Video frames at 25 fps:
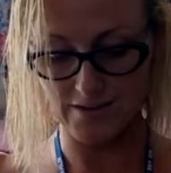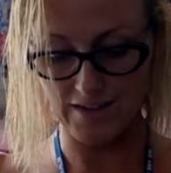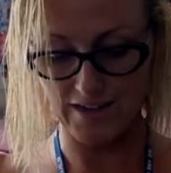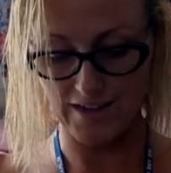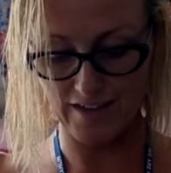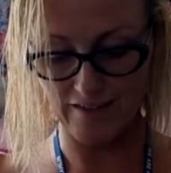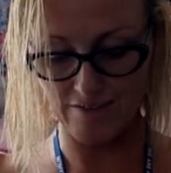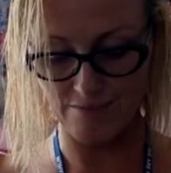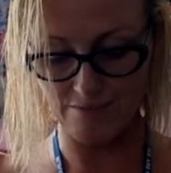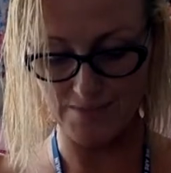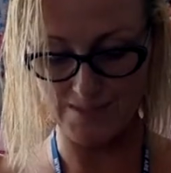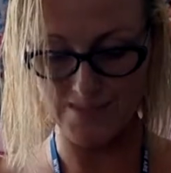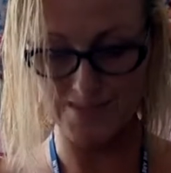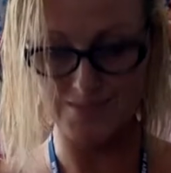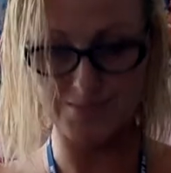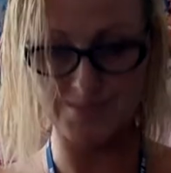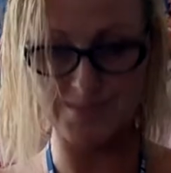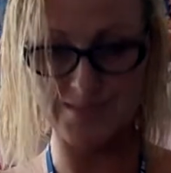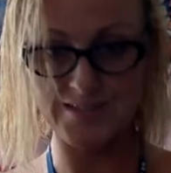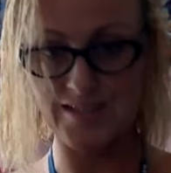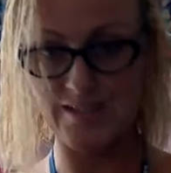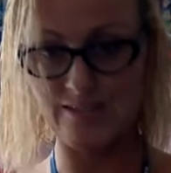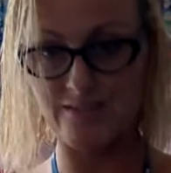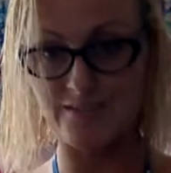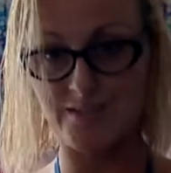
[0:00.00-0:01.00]
gave me some
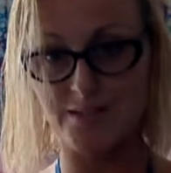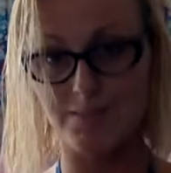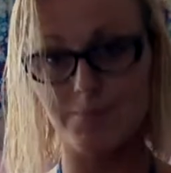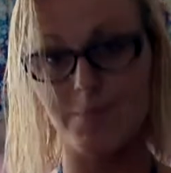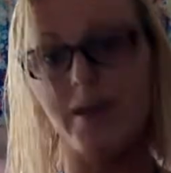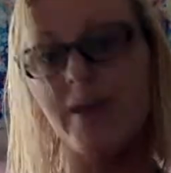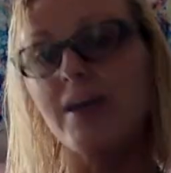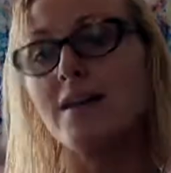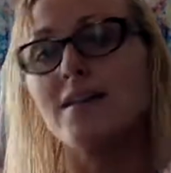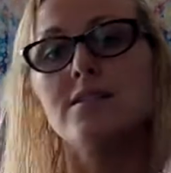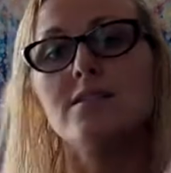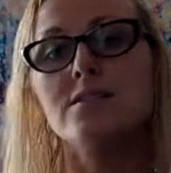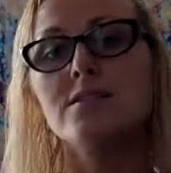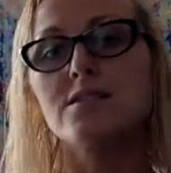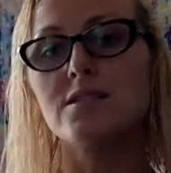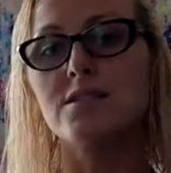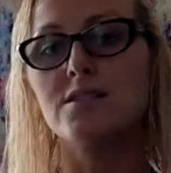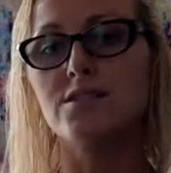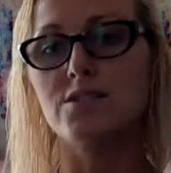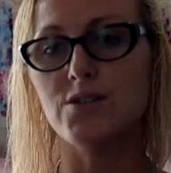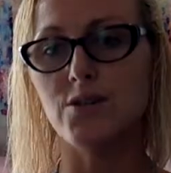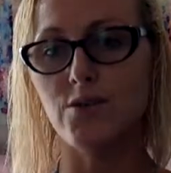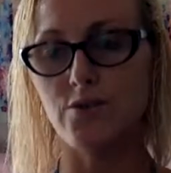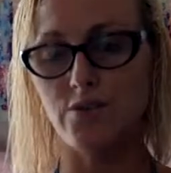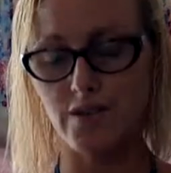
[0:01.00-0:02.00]
safety pins
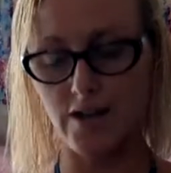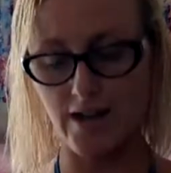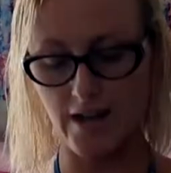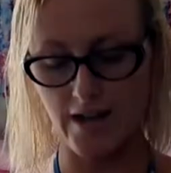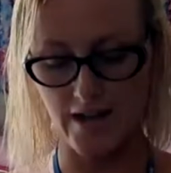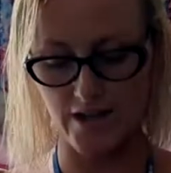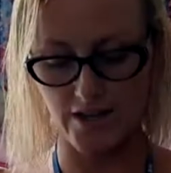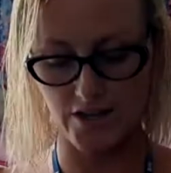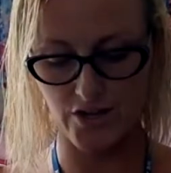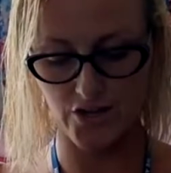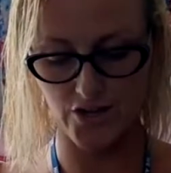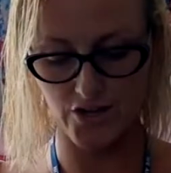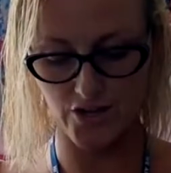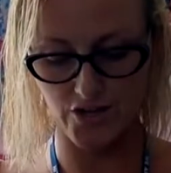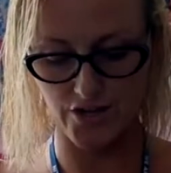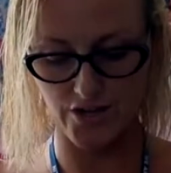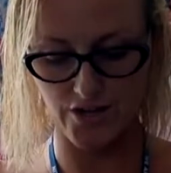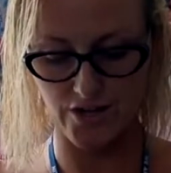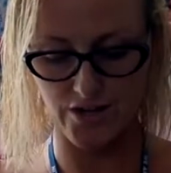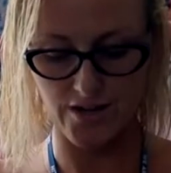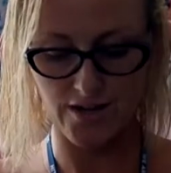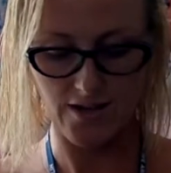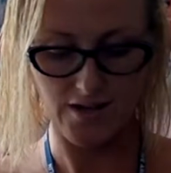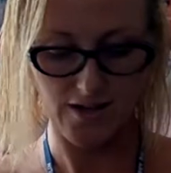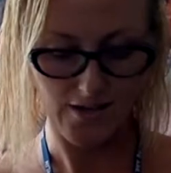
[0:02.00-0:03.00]
so that I
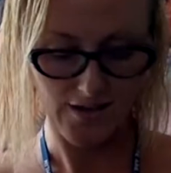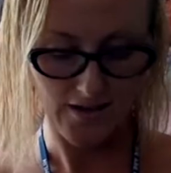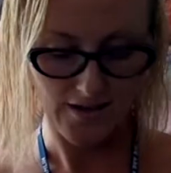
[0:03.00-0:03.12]
could